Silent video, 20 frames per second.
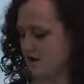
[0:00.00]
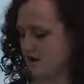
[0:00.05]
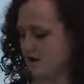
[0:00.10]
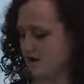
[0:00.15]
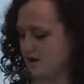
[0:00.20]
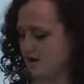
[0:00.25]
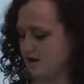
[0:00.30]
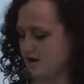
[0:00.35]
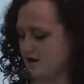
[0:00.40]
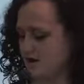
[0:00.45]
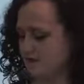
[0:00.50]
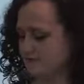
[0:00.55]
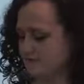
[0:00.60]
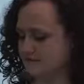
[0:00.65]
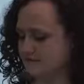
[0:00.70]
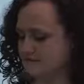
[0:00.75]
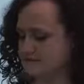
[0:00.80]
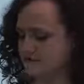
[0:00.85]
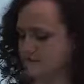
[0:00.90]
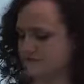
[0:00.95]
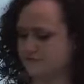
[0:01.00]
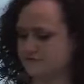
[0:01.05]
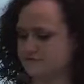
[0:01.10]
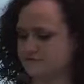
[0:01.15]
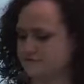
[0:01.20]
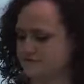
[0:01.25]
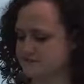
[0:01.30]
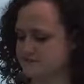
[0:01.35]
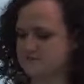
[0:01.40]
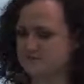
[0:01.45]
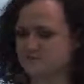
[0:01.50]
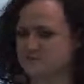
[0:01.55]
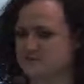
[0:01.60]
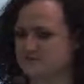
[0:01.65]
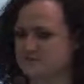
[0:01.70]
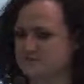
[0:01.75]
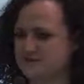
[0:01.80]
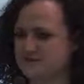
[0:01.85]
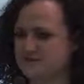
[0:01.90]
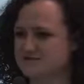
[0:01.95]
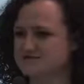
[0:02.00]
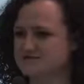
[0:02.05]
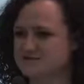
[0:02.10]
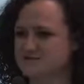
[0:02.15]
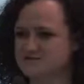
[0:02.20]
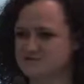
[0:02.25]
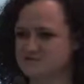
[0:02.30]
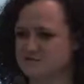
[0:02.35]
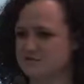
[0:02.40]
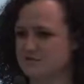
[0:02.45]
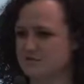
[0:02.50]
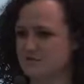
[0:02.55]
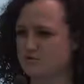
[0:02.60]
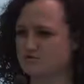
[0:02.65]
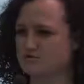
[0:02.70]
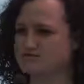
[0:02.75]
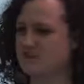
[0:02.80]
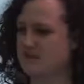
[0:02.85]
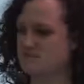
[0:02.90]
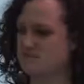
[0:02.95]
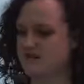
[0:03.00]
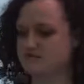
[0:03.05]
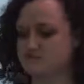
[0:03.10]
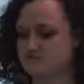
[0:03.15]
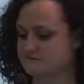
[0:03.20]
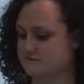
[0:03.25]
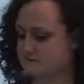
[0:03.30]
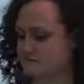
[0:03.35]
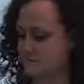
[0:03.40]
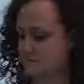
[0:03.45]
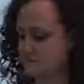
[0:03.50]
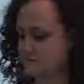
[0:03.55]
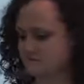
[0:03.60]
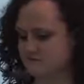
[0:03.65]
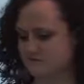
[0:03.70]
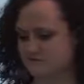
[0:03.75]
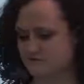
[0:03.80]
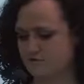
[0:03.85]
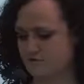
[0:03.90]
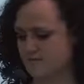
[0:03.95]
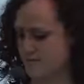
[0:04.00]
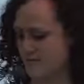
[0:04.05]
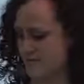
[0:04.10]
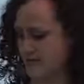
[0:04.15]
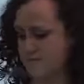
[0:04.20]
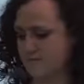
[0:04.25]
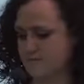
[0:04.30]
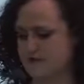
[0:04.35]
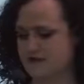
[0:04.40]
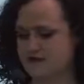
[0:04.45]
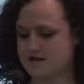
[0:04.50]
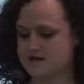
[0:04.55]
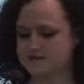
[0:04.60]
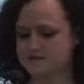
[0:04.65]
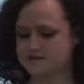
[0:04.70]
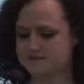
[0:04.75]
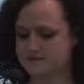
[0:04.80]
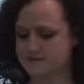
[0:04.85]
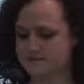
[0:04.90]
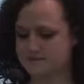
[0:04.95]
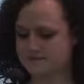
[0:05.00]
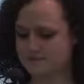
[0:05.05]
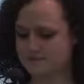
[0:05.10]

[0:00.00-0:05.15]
and there's a lot of features that we can be utilising more to get better results from the campaigns.